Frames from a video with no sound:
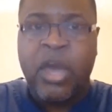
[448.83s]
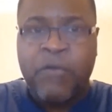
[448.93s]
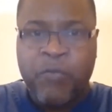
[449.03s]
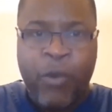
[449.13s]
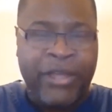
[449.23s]

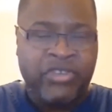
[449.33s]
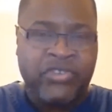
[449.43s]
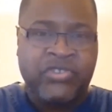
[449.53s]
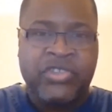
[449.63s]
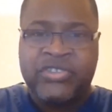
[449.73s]
of
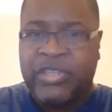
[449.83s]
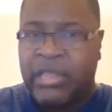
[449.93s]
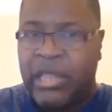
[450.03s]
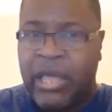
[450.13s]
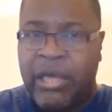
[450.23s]
righteousness
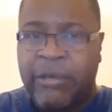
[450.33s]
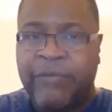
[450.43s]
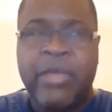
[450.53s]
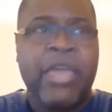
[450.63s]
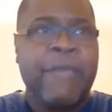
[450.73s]
and love
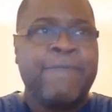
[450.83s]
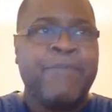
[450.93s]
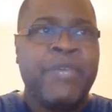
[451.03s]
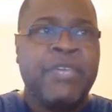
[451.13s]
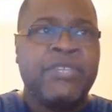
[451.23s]
and
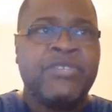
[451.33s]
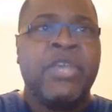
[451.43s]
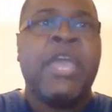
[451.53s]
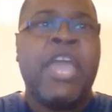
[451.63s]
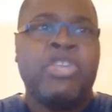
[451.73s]
peace
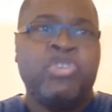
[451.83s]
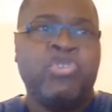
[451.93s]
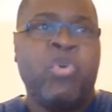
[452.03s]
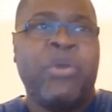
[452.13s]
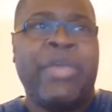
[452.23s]
and
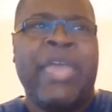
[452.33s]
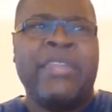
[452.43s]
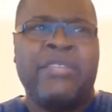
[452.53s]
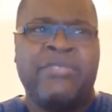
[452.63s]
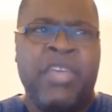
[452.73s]
joy
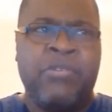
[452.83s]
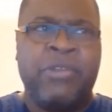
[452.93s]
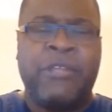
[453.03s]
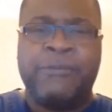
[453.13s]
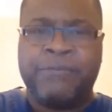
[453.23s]
and
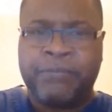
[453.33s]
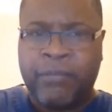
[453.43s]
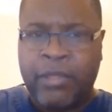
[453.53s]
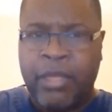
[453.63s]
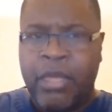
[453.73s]
integrity.
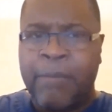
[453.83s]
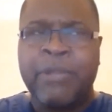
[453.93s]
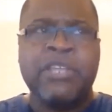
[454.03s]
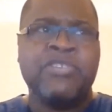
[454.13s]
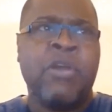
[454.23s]

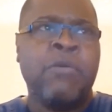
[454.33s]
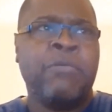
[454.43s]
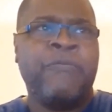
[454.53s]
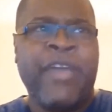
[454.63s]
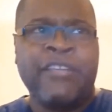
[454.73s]
But let's
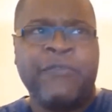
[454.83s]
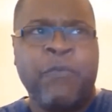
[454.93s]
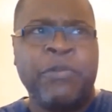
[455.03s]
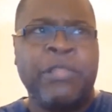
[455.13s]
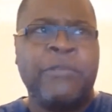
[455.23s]
go fast
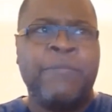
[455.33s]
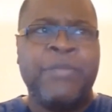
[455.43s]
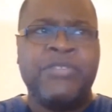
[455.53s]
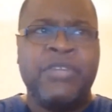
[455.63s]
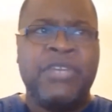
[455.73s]
forward a little
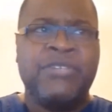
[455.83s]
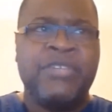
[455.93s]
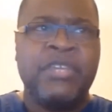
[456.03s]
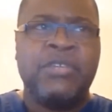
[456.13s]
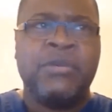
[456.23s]
bit to
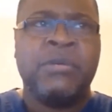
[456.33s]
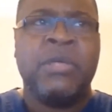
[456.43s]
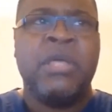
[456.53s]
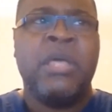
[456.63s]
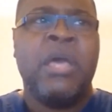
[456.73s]
Ezekiel.
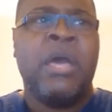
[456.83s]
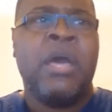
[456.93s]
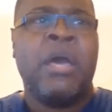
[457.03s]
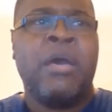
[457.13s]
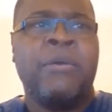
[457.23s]

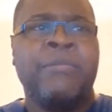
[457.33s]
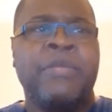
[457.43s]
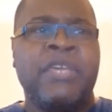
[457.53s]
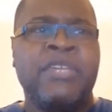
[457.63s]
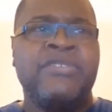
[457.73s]
Uh,
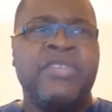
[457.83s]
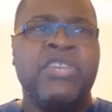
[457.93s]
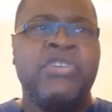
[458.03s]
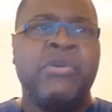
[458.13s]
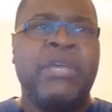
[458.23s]

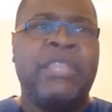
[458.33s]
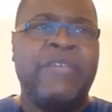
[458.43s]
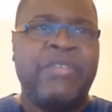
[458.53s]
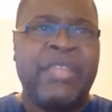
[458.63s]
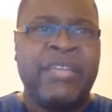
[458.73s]
Ezekiel
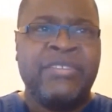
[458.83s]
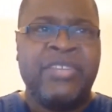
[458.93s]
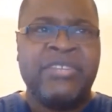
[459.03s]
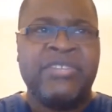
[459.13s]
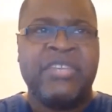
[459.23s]

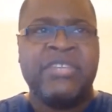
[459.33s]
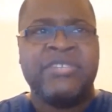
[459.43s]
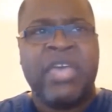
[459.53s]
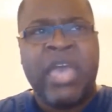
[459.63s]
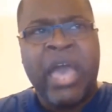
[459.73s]
11:19
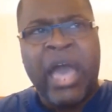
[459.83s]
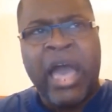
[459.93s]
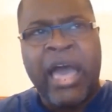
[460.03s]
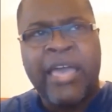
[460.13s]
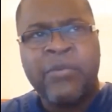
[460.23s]
says,
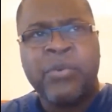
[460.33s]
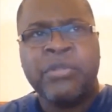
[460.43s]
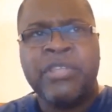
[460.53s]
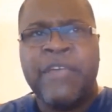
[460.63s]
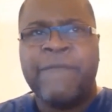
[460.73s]
"I
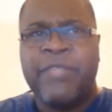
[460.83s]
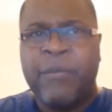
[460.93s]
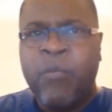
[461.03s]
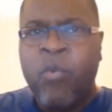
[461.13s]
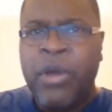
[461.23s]
will give
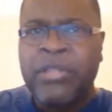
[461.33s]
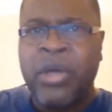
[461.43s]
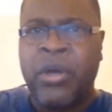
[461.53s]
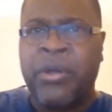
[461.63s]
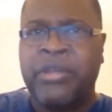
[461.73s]
them one
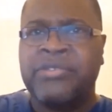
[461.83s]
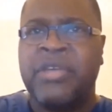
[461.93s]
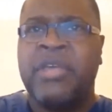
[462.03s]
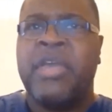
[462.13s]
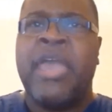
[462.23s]
heart
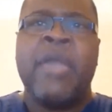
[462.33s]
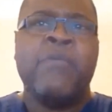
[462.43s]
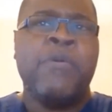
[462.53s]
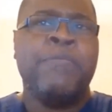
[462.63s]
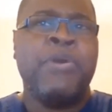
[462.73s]

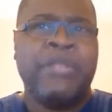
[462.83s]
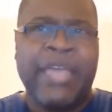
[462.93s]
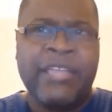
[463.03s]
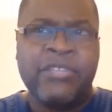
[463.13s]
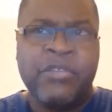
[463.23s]
and will put
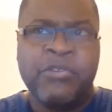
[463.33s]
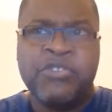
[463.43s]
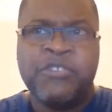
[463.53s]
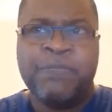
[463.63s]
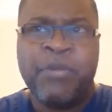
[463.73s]
a new
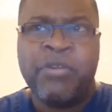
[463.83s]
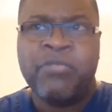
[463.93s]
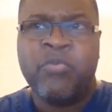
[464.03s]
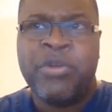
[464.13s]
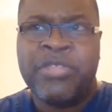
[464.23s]

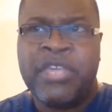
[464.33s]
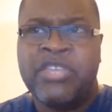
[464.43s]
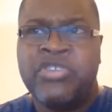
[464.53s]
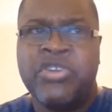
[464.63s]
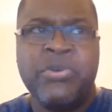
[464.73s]
spirit
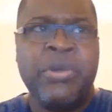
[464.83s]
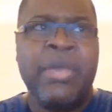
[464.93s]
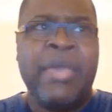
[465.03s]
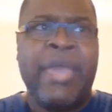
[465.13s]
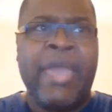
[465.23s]
within you,
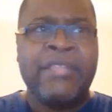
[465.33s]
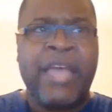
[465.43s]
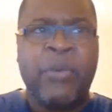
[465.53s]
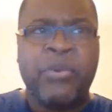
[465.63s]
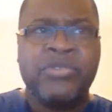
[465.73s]
and
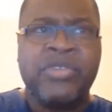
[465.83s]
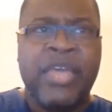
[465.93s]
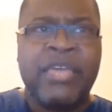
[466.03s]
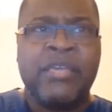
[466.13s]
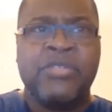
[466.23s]
I will
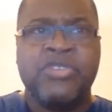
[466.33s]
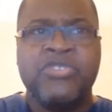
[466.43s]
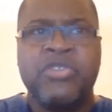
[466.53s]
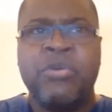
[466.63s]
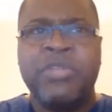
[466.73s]
take the
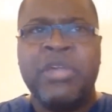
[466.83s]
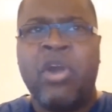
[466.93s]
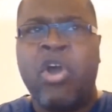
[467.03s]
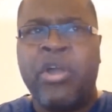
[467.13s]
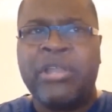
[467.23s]
stony
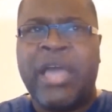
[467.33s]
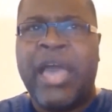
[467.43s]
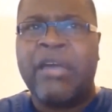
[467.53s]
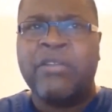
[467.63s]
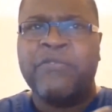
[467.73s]
heart
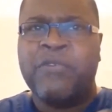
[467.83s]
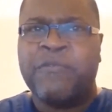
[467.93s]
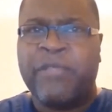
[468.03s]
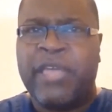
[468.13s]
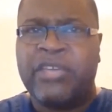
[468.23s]
out of your
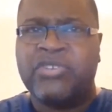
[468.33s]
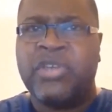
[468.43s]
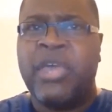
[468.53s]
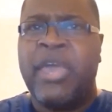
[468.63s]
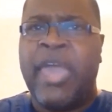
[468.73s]
flesh
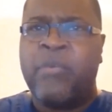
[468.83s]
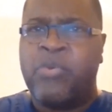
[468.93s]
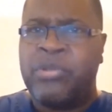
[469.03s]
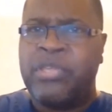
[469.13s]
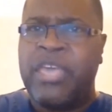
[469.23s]
and
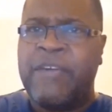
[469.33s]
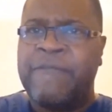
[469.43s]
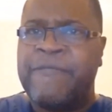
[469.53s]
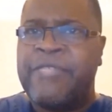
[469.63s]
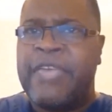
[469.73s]
will
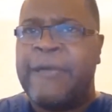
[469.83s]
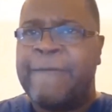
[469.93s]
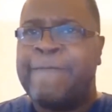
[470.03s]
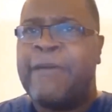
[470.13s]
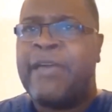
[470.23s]
give
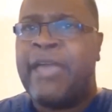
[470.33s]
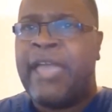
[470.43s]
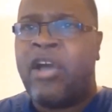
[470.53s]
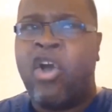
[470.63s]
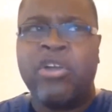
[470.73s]
them
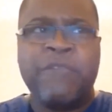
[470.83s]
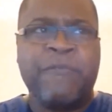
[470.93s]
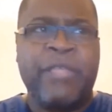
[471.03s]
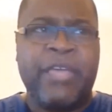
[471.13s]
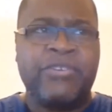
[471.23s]
a heart of
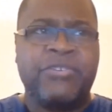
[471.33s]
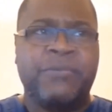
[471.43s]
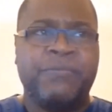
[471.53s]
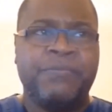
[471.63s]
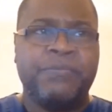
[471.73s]
flesh,